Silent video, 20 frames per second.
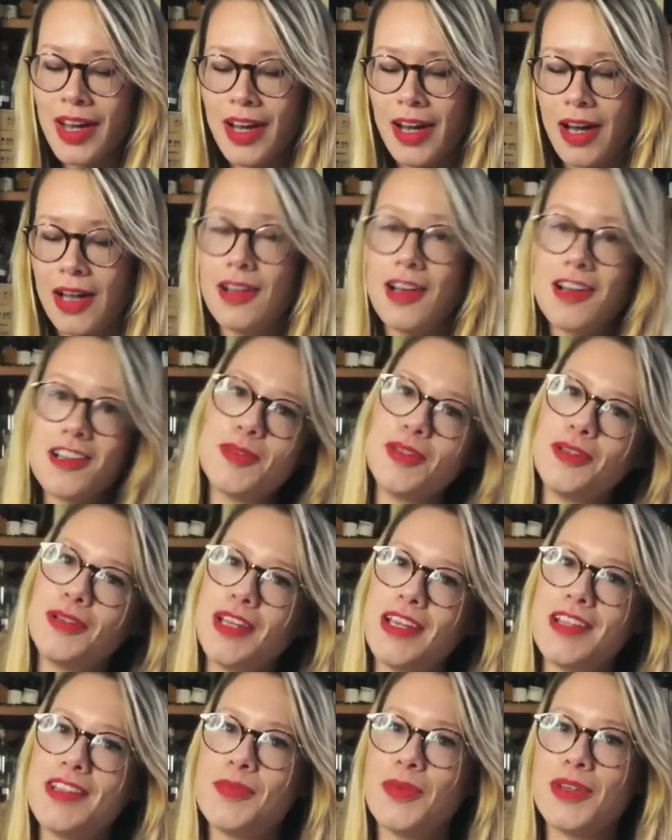And last but not
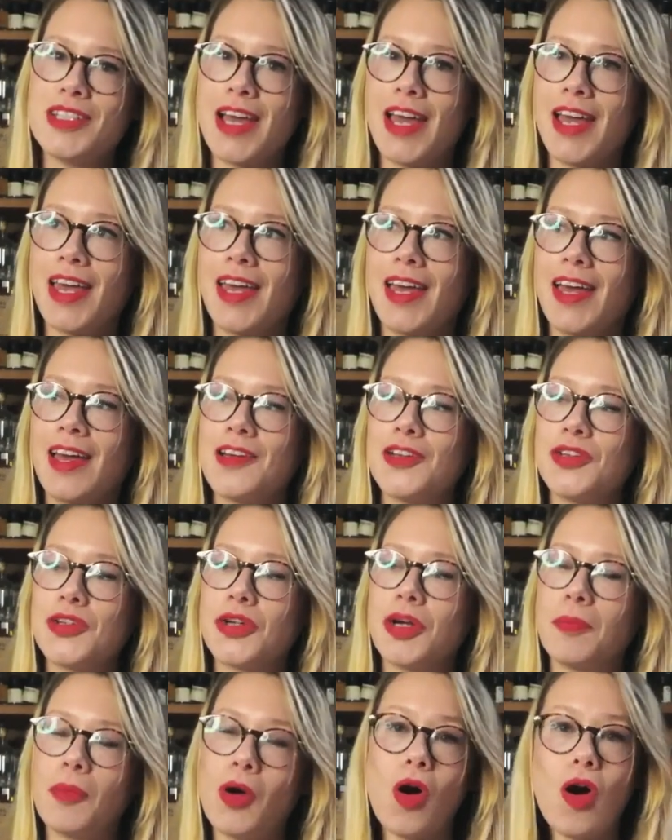least, we're taking a
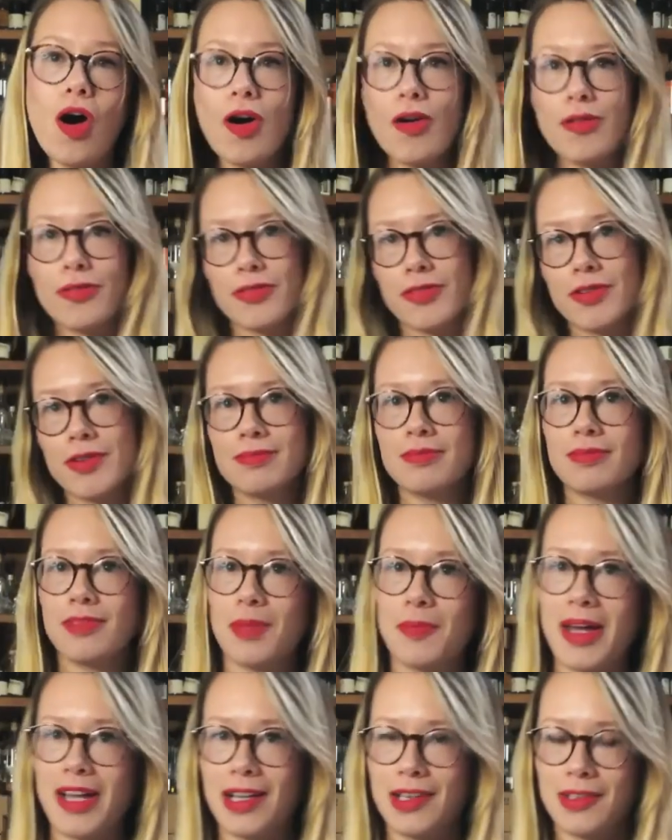trip off the
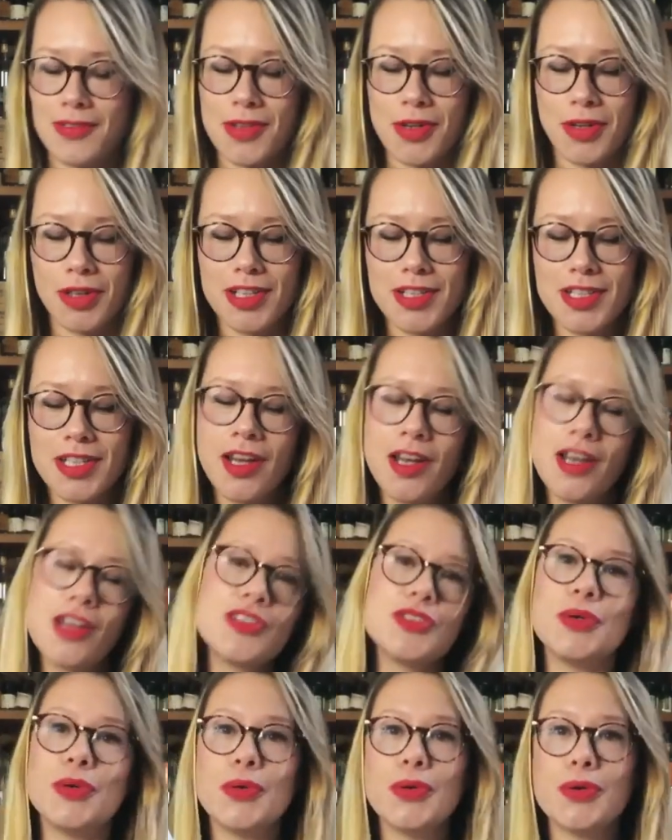mainland of Scotland
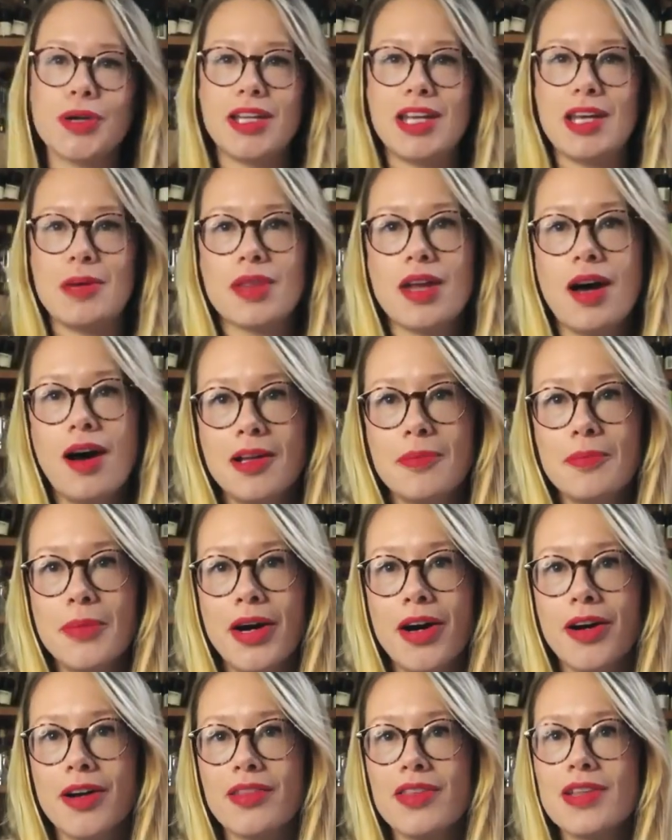to Orkney with Highland
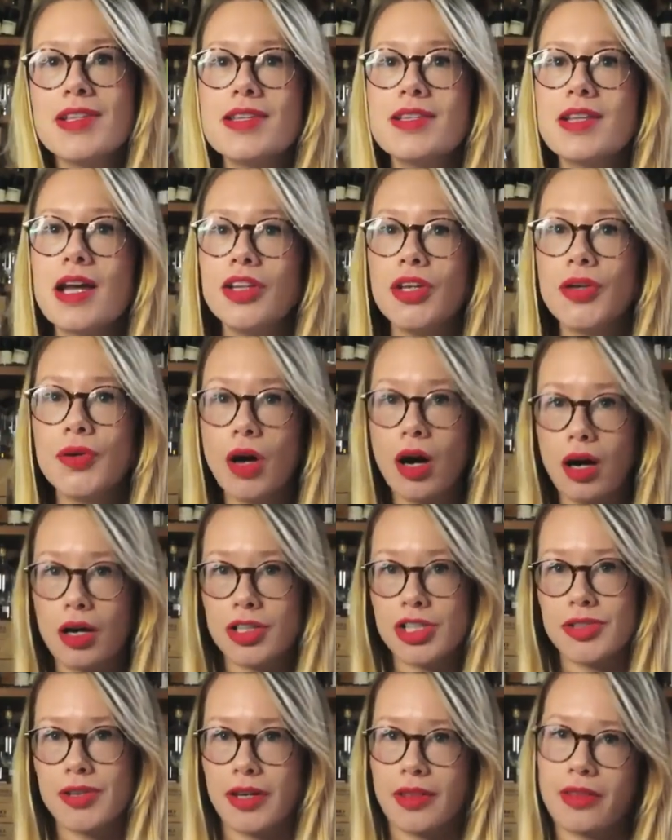Park. This is their new
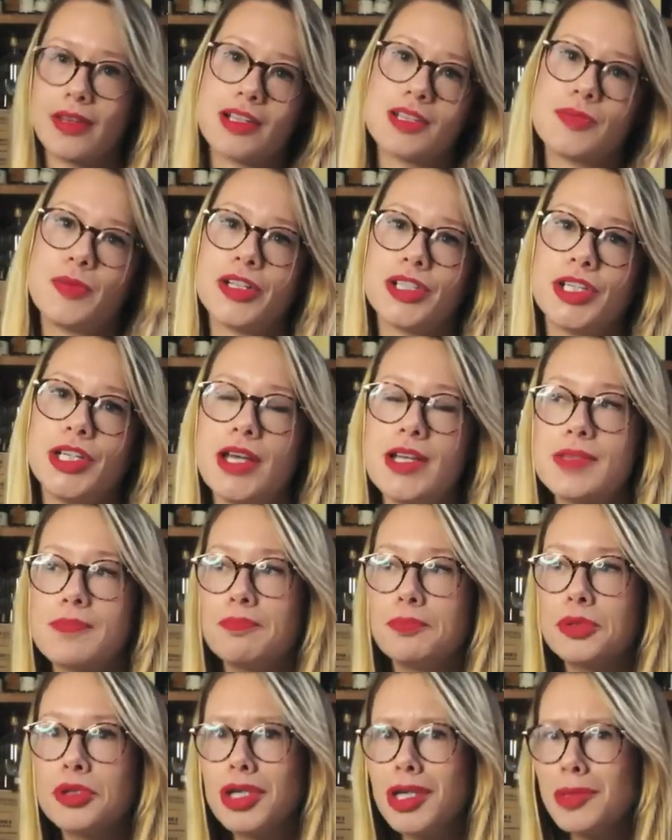cask strength expression. It's
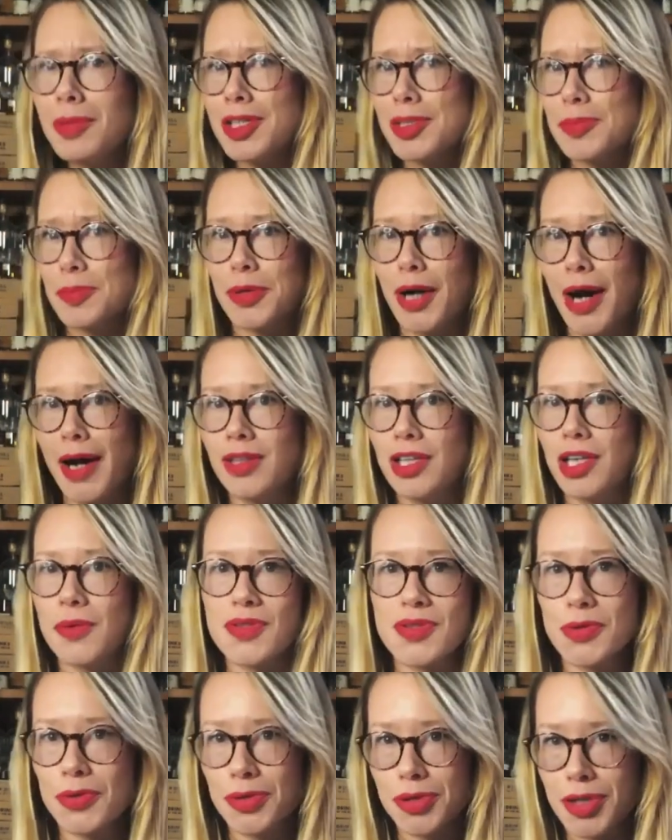pretty much brand new.
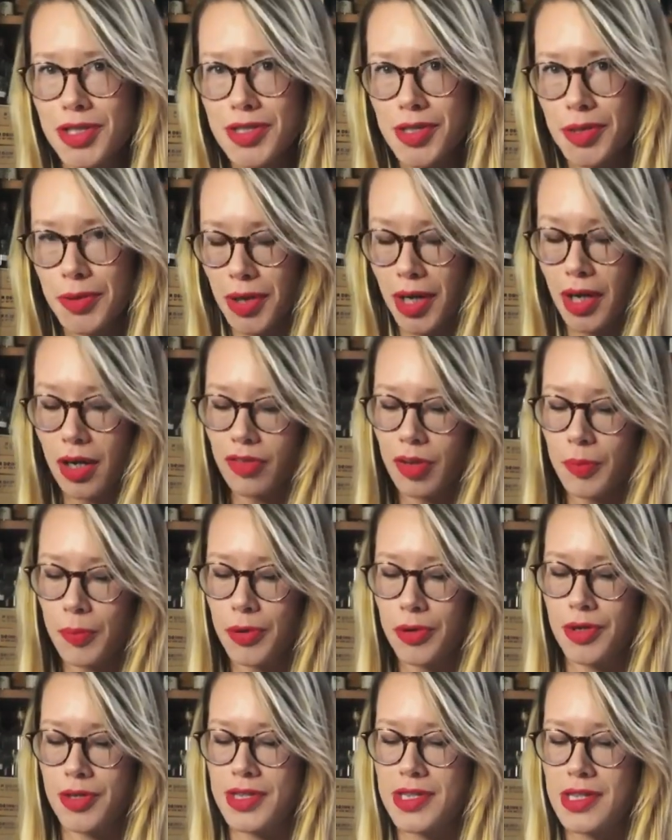It's already sold out of our
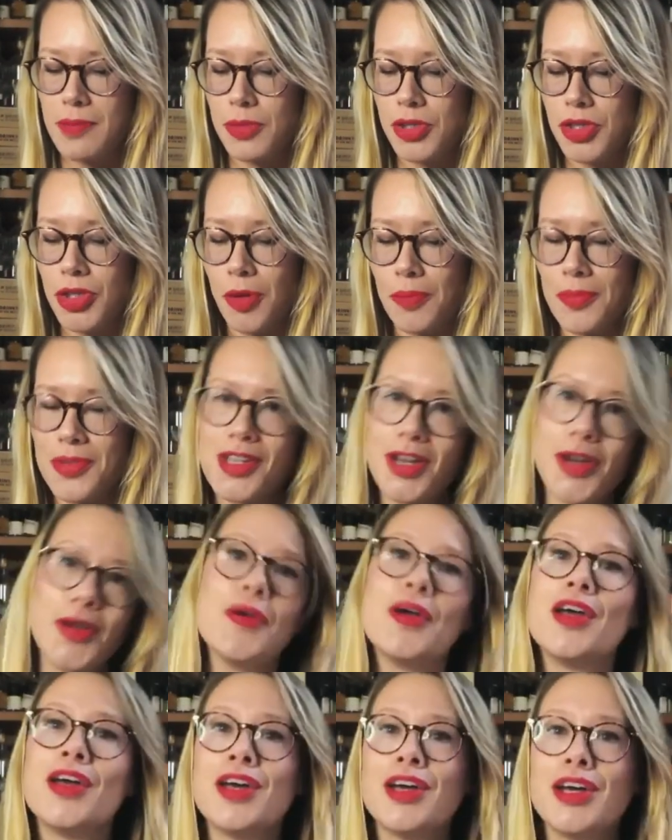Pour and Sip shop.
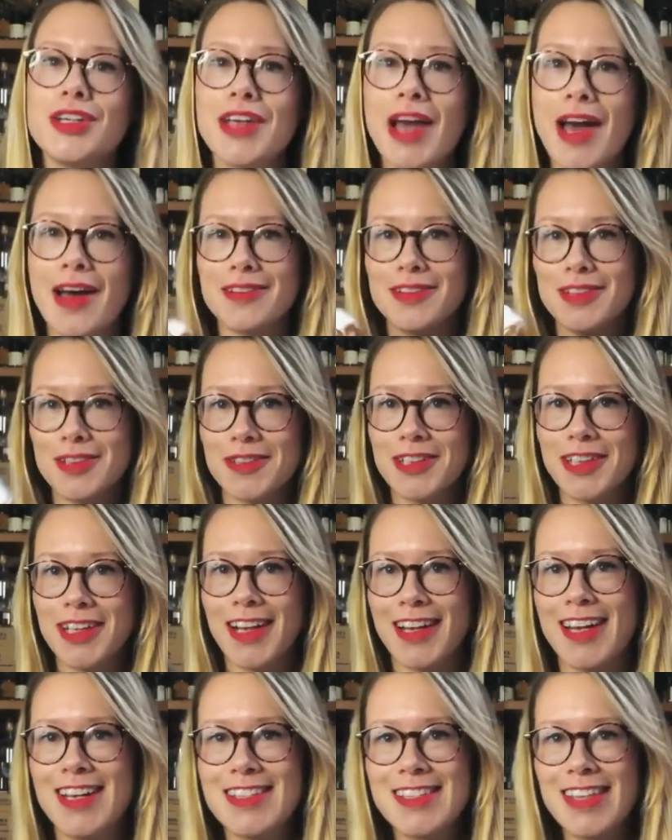So yeah, you're really
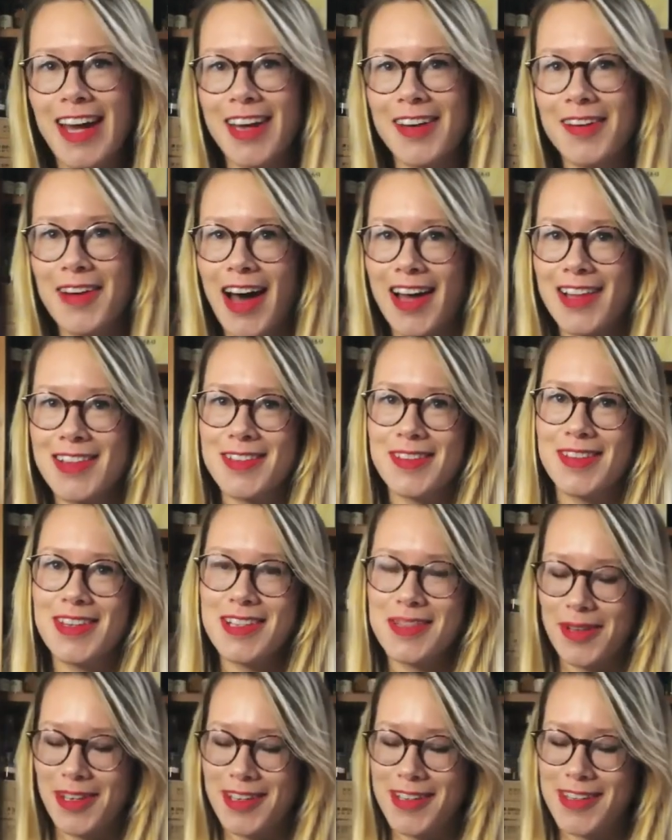lucky to get your hands on
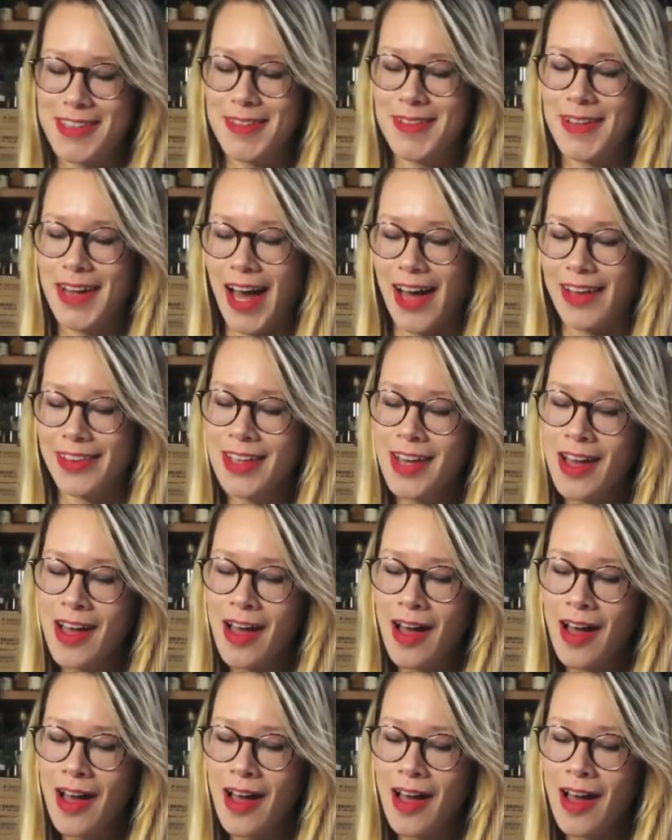this where you still can.